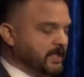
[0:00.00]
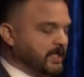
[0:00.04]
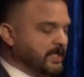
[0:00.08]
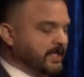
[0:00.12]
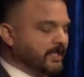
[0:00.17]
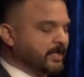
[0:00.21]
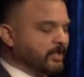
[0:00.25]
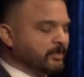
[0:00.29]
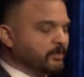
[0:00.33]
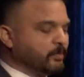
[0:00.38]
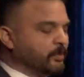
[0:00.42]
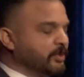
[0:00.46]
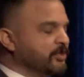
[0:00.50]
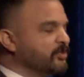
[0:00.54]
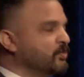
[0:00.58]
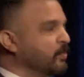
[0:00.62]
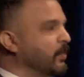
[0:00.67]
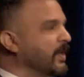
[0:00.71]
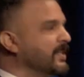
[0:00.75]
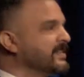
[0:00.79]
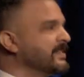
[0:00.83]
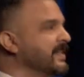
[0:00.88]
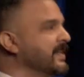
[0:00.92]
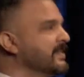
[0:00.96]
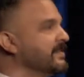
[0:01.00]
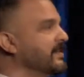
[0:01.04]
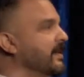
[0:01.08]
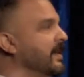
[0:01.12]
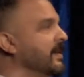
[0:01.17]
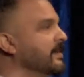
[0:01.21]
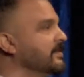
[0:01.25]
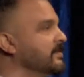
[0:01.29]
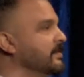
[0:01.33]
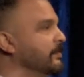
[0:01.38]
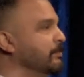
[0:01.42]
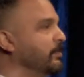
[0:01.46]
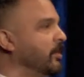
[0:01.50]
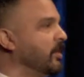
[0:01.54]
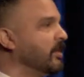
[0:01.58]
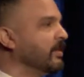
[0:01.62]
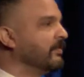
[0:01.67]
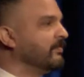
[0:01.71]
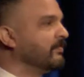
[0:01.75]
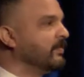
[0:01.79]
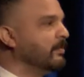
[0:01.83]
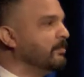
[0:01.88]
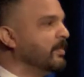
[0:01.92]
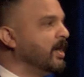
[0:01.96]
In other words, what sets us
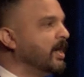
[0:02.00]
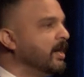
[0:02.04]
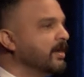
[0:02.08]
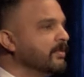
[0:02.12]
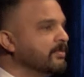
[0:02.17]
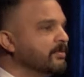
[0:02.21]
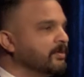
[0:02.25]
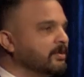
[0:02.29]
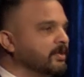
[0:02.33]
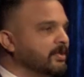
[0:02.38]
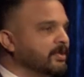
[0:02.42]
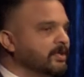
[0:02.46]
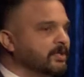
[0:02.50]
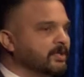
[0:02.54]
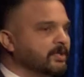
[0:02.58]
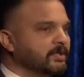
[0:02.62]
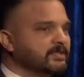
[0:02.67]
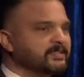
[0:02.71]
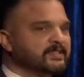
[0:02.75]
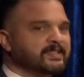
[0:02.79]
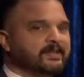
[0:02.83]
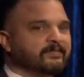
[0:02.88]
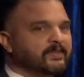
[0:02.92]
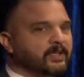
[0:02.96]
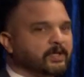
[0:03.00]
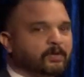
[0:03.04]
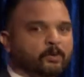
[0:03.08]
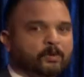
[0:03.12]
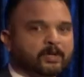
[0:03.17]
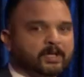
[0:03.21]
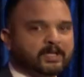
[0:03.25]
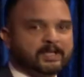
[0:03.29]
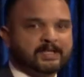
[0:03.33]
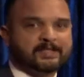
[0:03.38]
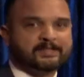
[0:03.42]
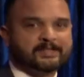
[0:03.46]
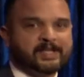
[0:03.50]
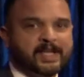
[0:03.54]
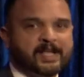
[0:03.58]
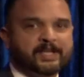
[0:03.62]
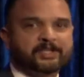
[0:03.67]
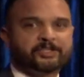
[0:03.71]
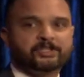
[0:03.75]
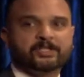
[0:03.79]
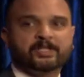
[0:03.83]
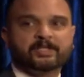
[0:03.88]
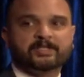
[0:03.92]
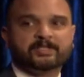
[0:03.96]
apart from other civic
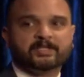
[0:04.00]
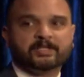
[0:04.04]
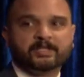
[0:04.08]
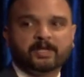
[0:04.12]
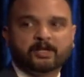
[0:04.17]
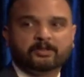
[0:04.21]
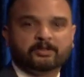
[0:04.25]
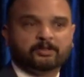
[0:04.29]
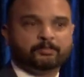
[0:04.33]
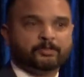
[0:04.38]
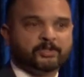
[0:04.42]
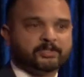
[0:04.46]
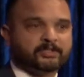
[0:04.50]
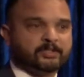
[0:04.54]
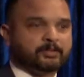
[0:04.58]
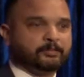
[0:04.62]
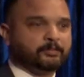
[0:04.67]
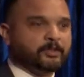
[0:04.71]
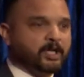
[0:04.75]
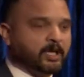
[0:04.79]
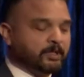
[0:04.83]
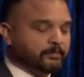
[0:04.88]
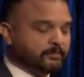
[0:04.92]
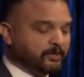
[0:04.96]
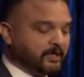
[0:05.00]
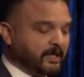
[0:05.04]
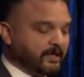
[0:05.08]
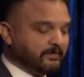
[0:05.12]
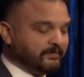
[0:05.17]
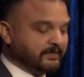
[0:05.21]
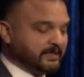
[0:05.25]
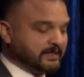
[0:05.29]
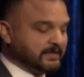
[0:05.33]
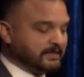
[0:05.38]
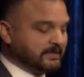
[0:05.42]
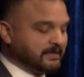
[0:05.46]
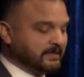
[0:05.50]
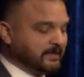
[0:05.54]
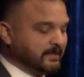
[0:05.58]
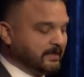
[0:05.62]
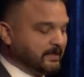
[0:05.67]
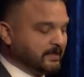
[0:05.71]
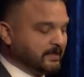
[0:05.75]
organizations and other Muslim nonprofits?